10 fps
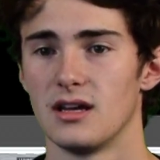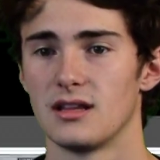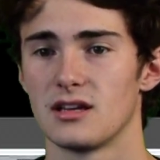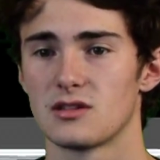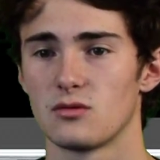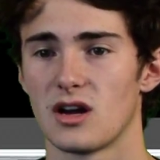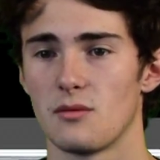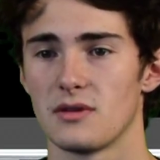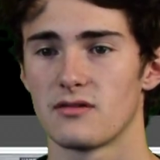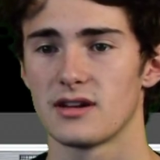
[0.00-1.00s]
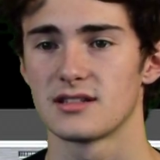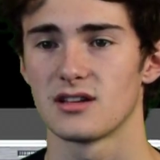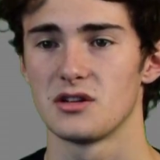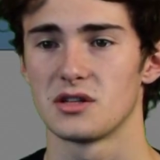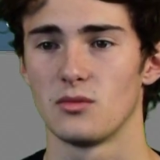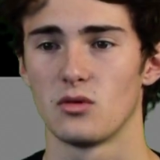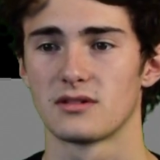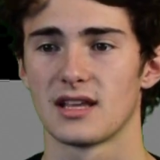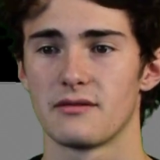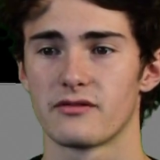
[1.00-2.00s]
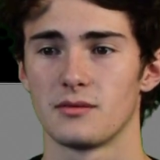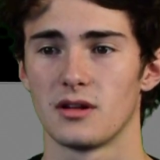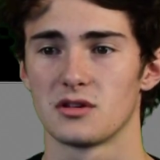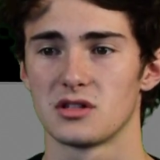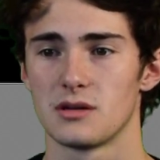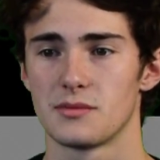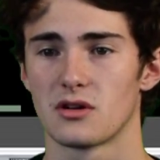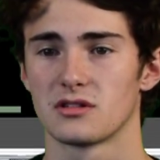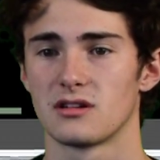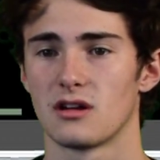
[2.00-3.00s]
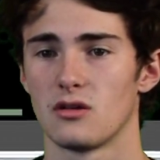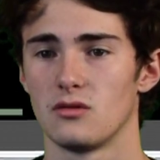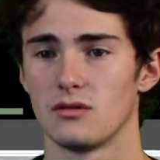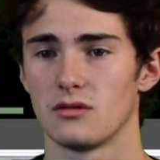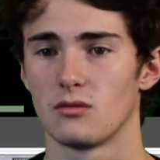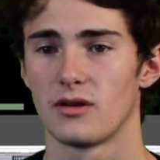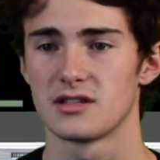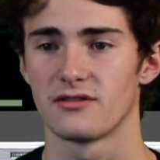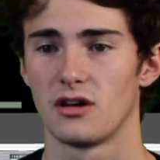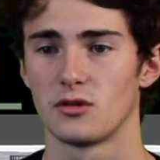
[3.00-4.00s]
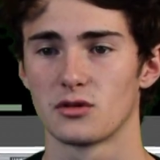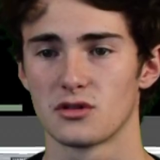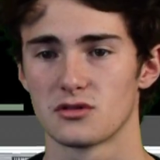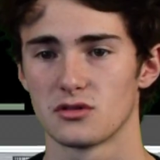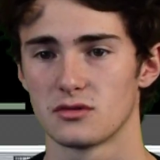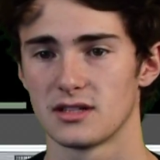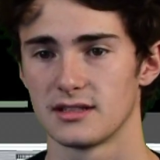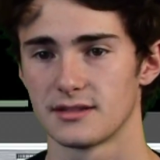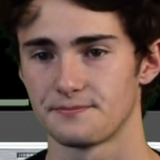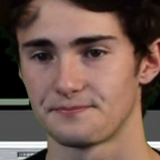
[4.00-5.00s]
This will help me research in more depth from last year because I know where to find all the good sources.